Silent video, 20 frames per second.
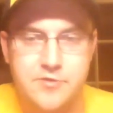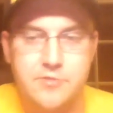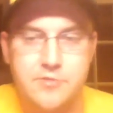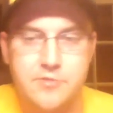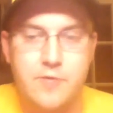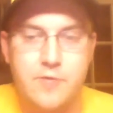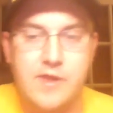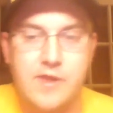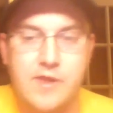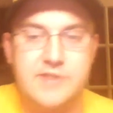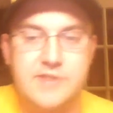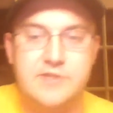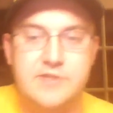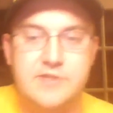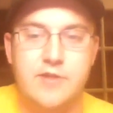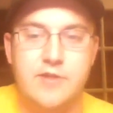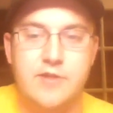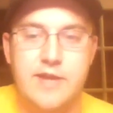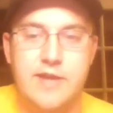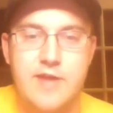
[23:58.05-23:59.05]
While I still
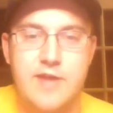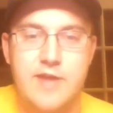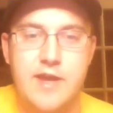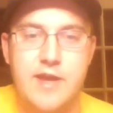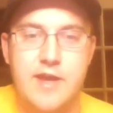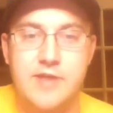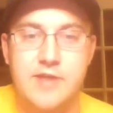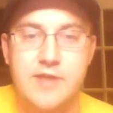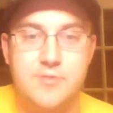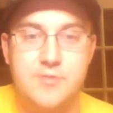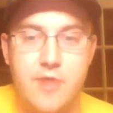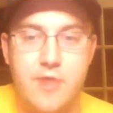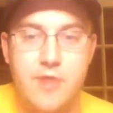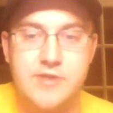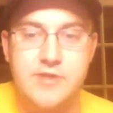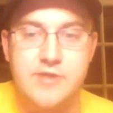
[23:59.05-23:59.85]
like that, his price on